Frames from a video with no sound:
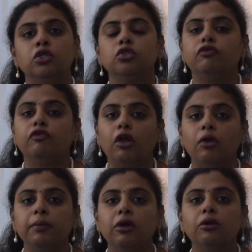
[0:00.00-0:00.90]
So
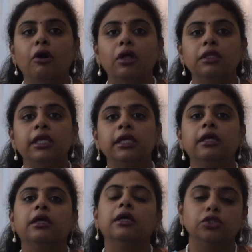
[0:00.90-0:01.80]
follow me on all
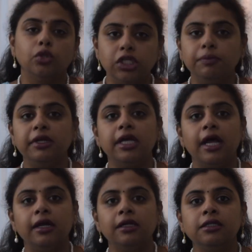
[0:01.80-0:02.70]
the social media
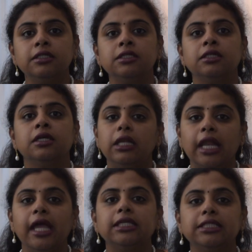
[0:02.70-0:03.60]
handles,
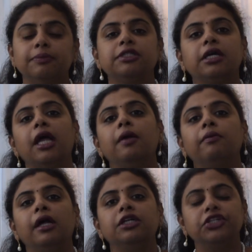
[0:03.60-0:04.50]
like,
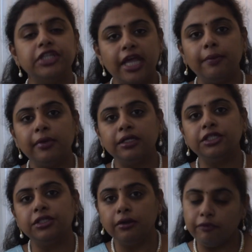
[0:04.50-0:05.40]
subscribe and share my
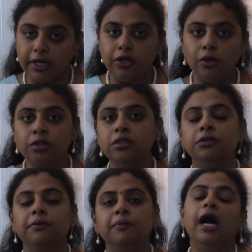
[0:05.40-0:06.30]
videos.